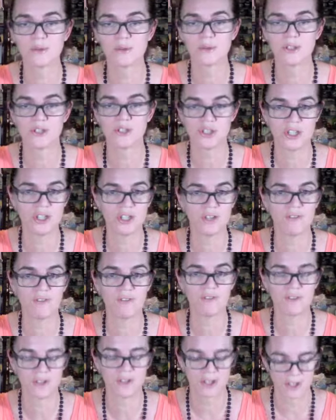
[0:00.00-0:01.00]
achieve
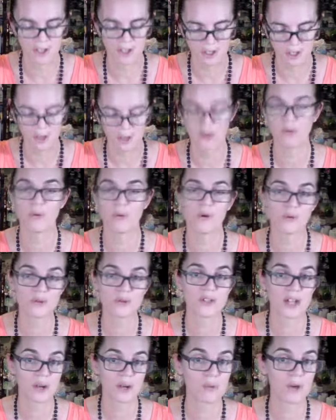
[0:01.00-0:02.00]
the pose
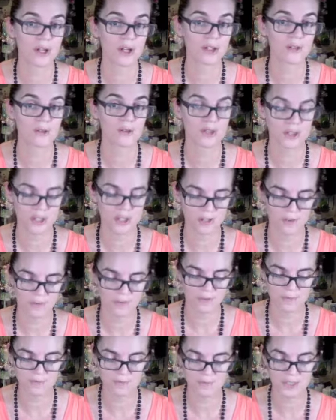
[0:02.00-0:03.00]
that I wanted to achieve.
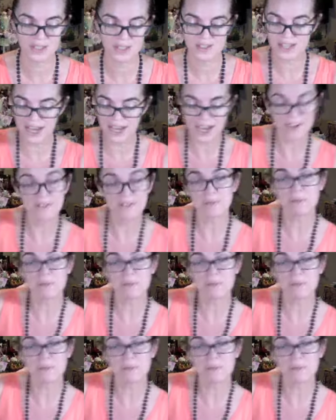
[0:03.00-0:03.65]
Because I haven't